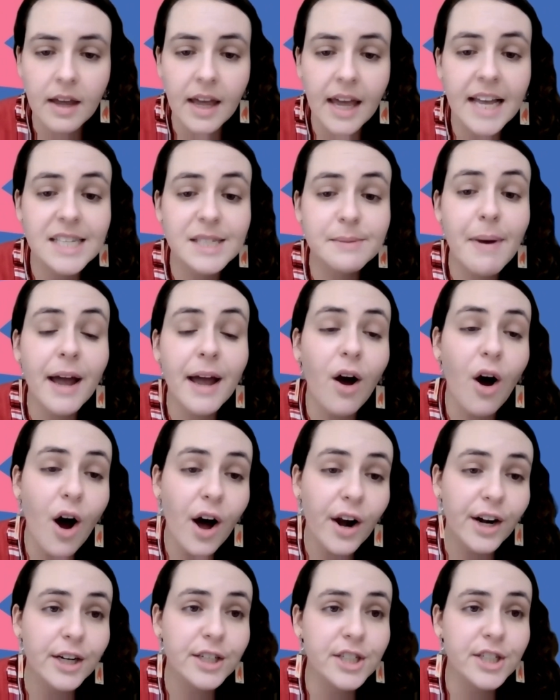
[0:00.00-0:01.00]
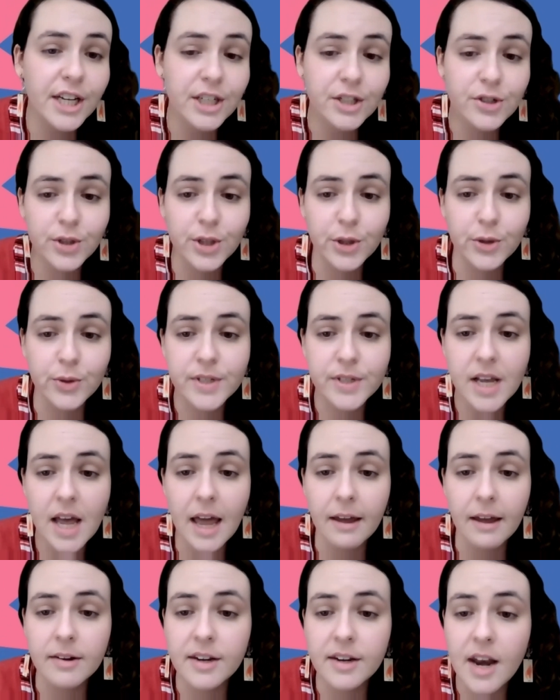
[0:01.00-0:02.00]
It's my honor to introduce
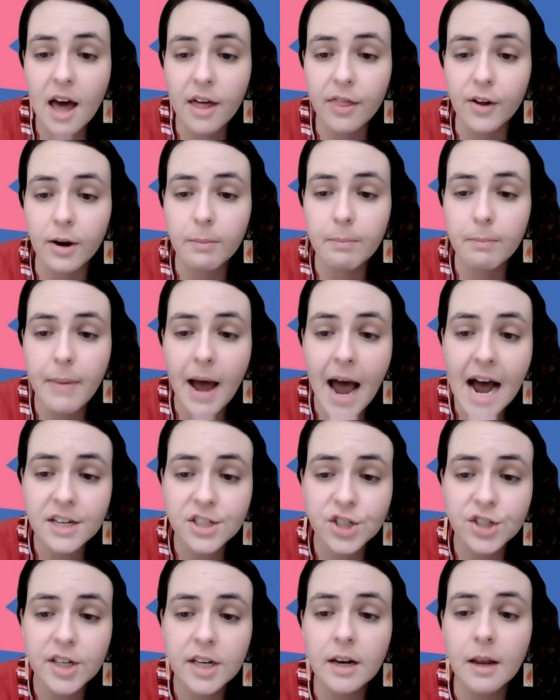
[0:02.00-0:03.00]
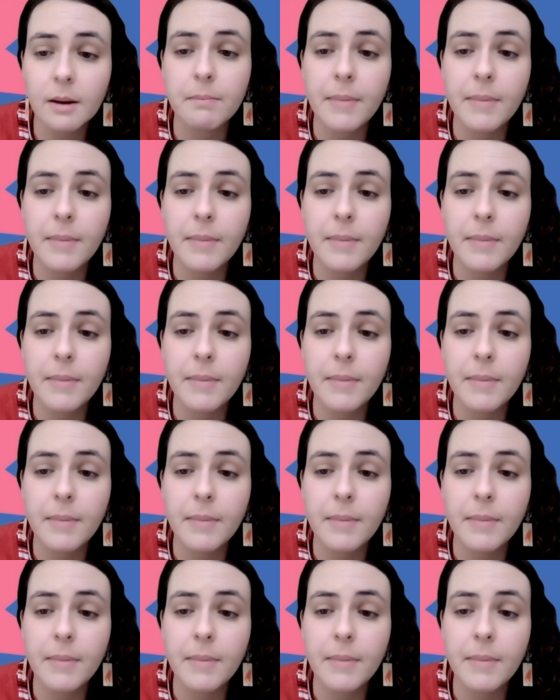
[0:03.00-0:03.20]
another passionate and